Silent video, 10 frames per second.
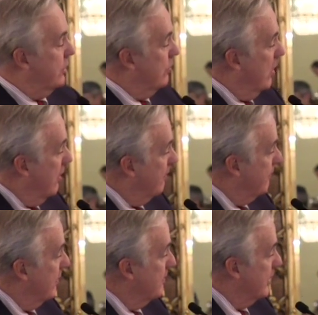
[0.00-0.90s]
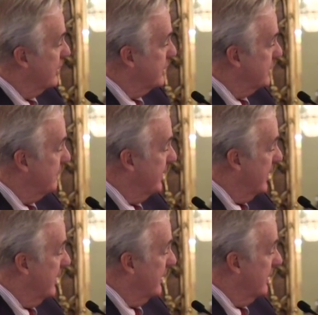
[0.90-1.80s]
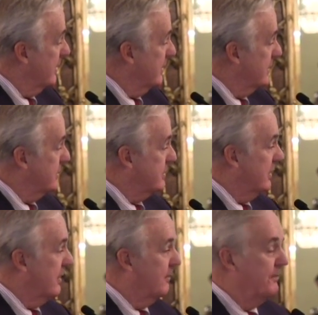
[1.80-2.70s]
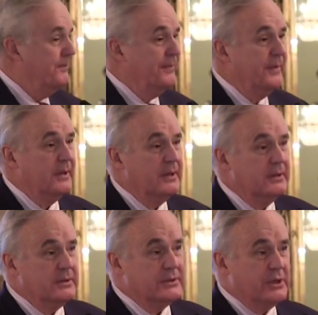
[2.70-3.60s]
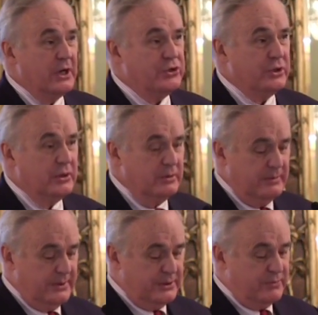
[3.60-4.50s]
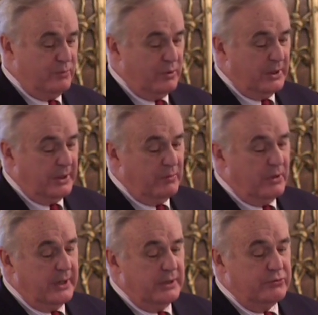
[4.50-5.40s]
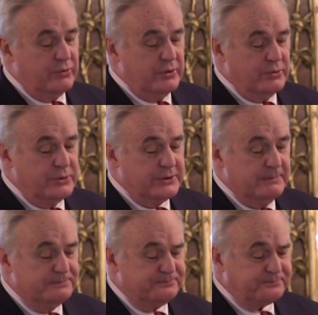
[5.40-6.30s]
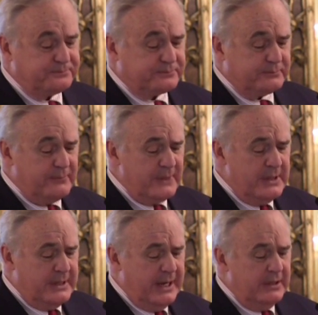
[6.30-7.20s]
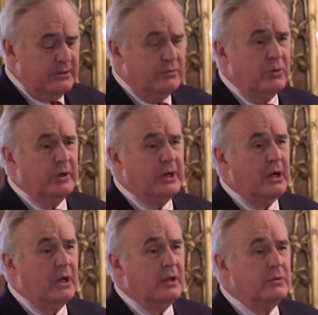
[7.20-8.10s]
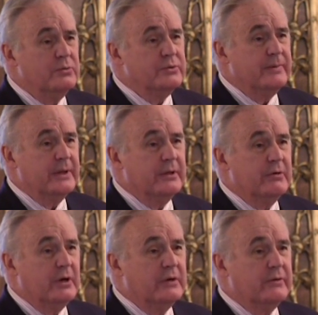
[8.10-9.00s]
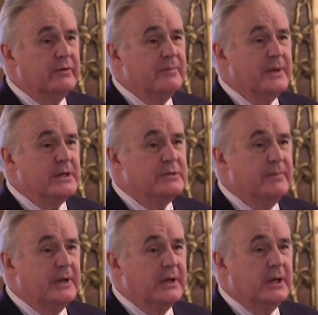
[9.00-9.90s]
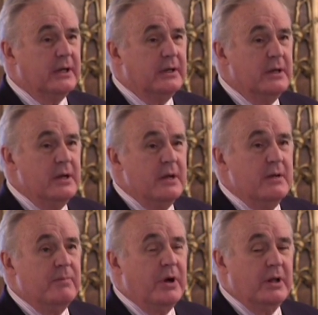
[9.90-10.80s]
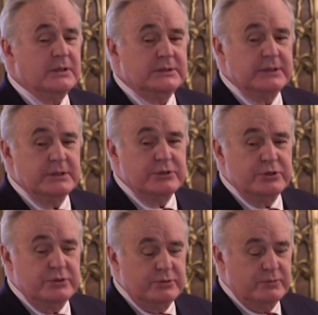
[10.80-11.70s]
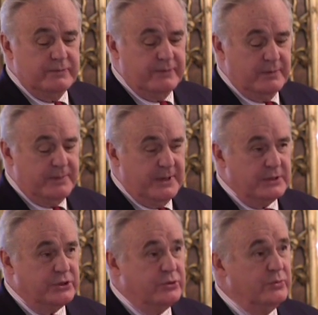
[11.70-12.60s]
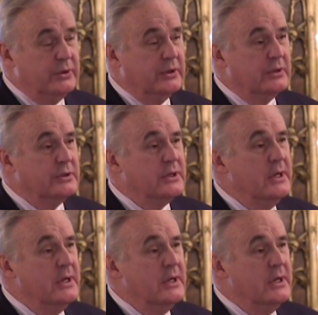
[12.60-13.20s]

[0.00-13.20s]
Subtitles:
you all for participating in this discussion this morning. I want to introduce Kate Nordahl, who's been the director of the Mass Medicaid Policy Institute for the past 2 years.